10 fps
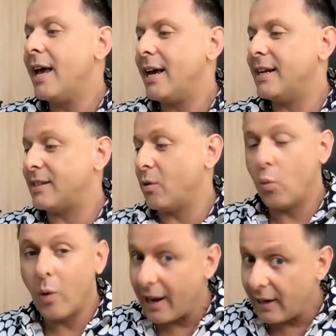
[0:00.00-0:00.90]
is the
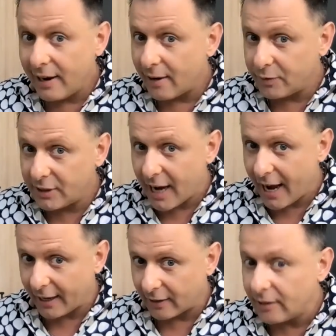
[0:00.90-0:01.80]
well-loved
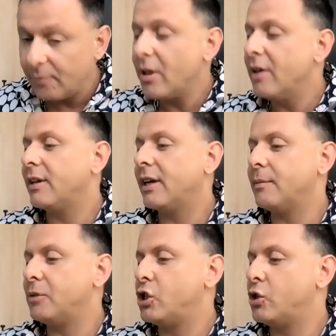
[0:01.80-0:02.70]
tale that I'm
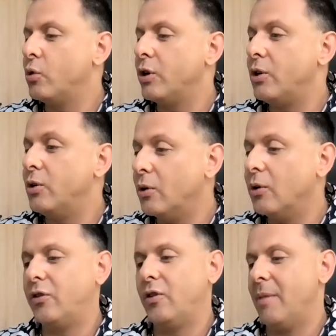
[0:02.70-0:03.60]
sure you're
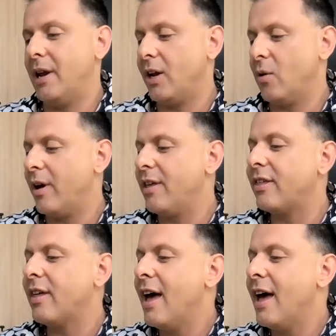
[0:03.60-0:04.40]
familiar with,